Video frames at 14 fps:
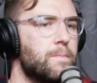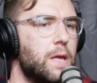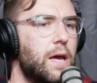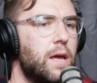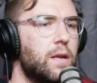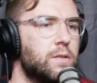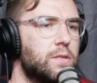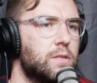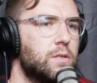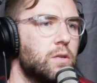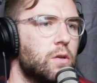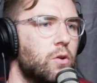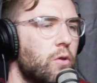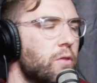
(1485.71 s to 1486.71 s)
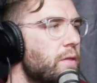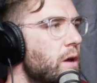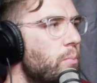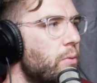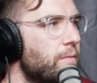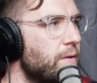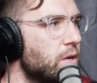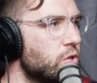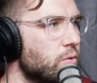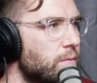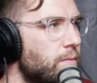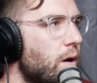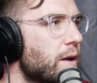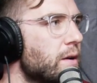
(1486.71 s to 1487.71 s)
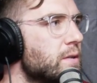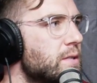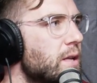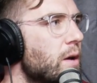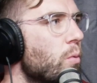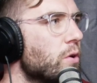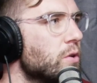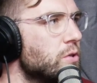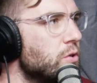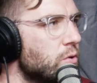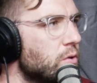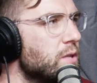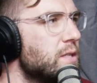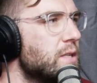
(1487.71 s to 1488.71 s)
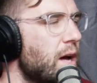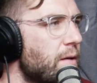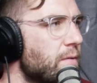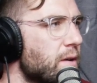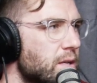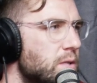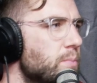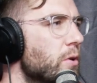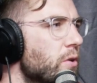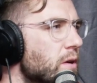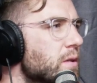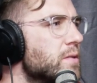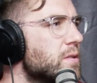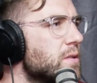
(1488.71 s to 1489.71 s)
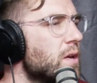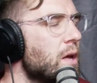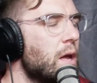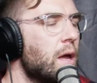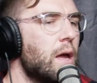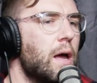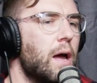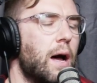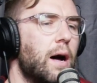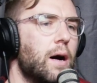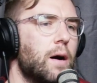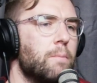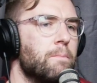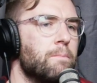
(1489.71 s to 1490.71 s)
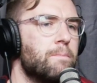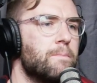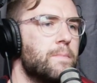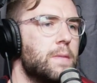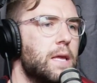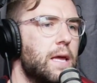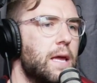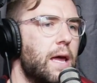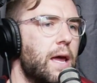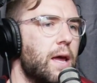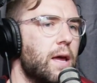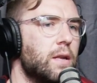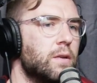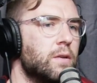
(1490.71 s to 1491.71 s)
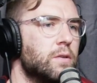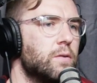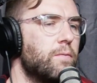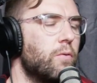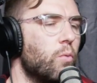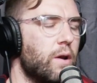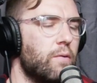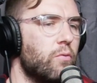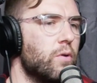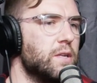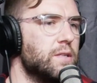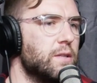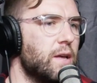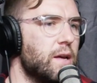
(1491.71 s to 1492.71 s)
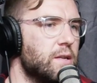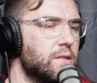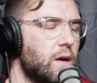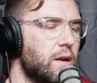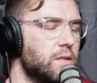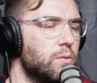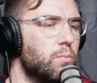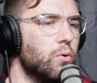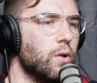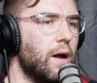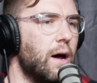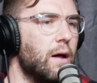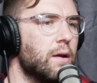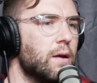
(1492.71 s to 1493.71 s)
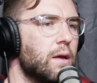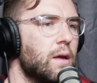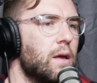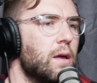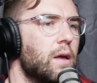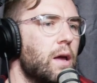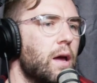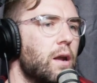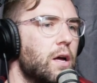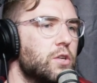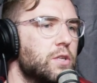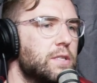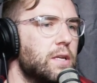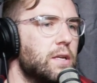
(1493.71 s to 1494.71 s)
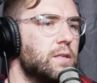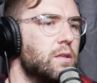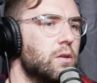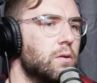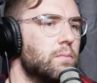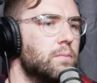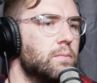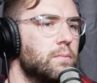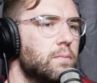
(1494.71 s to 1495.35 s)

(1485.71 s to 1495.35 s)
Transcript: And it's not that they are professional fighters. They wanted to do this to have an experience. And for whatever reason, they decided to pull out. And I just said to them